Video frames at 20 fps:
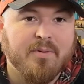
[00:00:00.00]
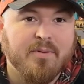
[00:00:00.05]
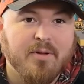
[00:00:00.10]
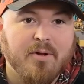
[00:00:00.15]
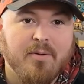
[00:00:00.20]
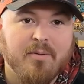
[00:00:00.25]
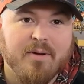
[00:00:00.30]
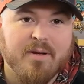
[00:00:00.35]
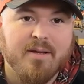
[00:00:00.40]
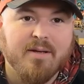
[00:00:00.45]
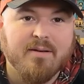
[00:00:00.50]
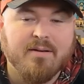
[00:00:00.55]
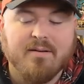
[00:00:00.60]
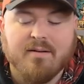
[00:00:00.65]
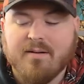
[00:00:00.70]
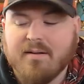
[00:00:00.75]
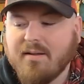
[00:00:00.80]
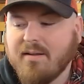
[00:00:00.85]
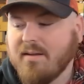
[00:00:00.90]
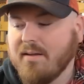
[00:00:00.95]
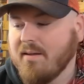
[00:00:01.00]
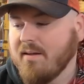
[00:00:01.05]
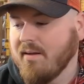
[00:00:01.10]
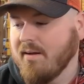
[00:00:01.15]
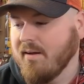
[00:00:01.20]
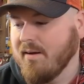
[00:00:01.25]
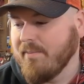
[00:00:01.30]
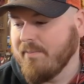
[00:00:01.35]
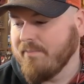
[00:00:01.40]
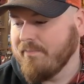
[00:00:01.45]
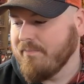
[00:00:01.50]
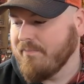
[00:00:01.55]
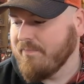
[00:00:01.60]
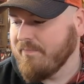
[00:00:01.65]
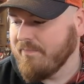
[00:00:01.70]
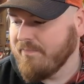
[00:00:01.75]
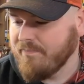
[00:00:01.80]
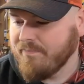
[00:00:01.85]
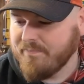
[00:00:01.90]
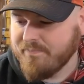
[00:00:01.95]
and Logan.
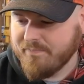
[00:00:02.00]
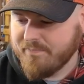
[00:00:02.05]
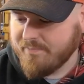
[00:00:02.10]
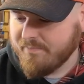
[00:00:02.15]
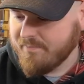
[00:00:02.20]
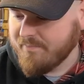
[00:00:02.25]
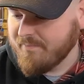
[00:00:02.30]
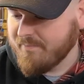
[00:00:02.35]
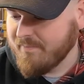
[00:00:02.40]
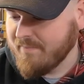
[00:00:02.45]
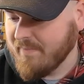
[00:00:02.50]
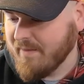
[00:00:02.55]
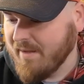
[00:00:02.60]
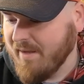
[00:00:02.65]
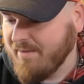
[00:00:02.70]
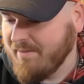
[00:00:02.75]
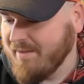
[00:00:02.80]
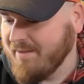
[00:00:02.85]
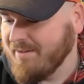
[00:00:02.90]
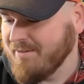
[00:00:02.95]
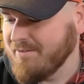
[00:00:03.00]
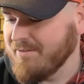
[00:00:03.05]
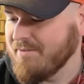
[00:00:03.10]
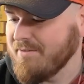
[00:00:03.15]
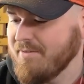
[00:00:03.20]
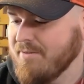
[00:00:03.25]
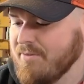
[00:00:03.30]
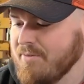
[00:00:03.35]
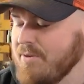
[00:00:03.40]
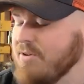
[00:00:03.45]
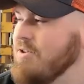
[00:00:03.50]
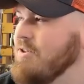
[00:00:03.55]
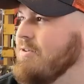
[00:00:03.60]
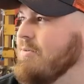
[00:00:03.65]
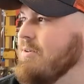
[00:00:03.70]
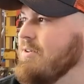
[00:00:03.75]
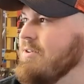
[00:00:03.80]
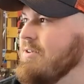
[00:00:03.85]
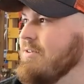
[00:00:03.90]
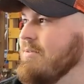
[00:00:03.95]
That is squishy,
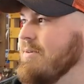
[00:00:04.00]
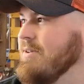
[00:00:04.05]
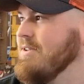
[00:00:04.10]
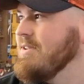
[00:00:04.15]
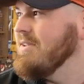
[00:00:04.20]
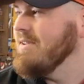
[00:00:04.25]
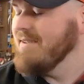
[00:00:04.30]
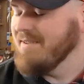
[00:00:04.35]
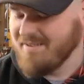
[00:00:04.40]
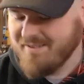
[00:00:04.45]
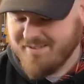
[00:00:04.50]
squishy, squishy.